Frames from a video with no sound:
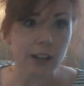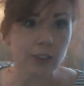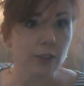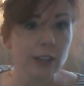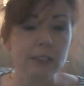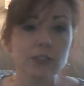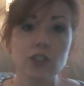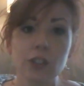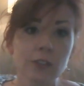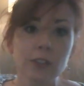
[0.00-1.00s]
who gives
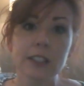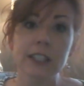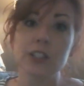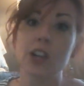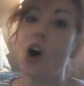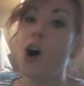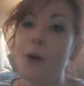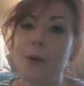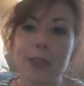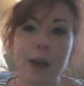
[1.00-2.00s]
generously to all
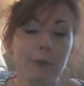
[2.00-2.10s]
without